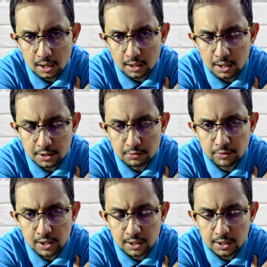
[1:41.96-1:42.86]
continue
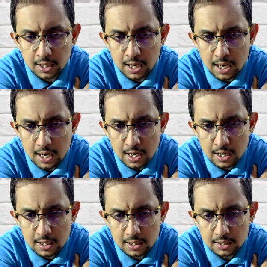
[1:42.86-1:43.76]
working
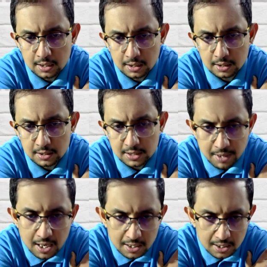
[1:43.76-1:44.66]
and
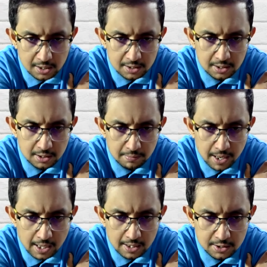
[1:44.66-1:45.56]
simultaneously
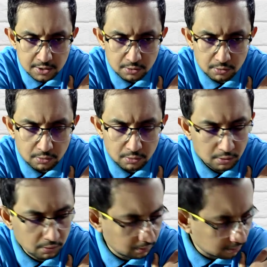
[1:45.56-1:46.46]
manage your,
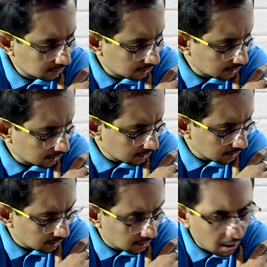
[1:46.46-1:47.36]

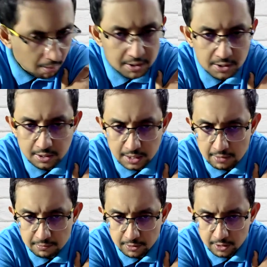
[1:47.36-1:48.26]
domestic
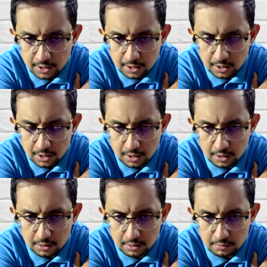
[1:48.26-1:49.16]
life.
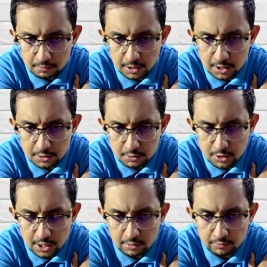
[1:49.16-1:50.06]
Because
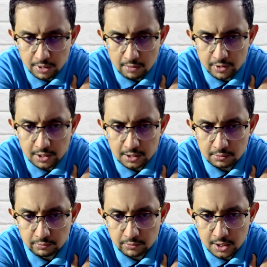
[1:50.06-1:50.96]
today
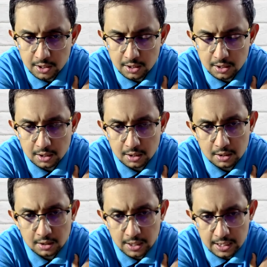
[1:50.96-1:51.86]
everything we
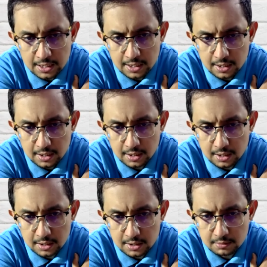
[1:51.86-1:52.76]
need
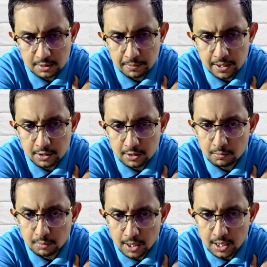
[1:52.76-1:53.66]
is dependent
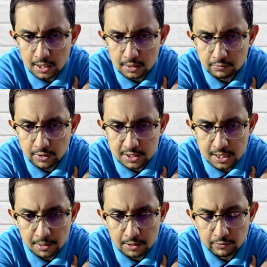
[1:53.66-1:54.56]
on mobile. For
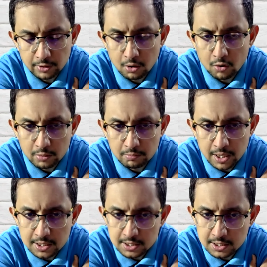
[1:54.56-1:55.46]
example, if you're ordering
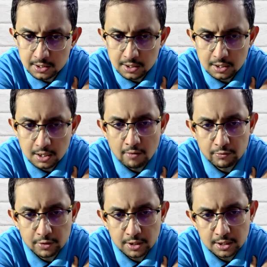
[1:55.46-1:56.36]
medicine, you
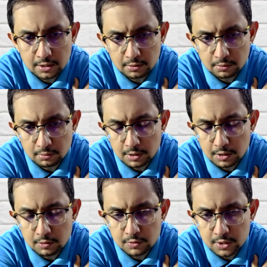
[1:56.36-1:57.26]
have to either,
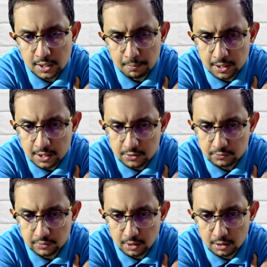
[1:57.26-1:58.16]
use an
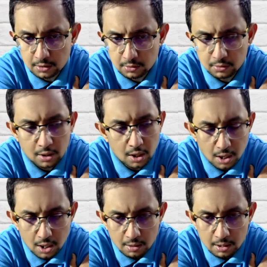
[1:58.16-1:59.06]
application on your
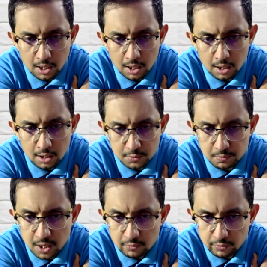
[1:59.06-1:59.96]

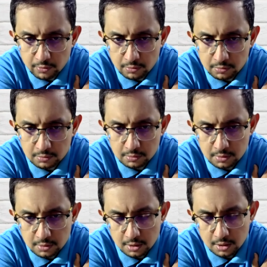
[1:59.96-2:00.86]
smartphone,
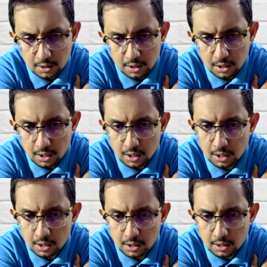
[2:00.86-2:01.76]

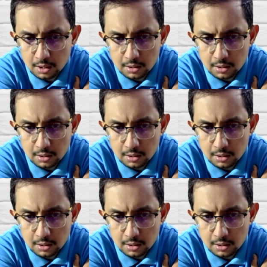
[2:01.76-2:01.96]
uh,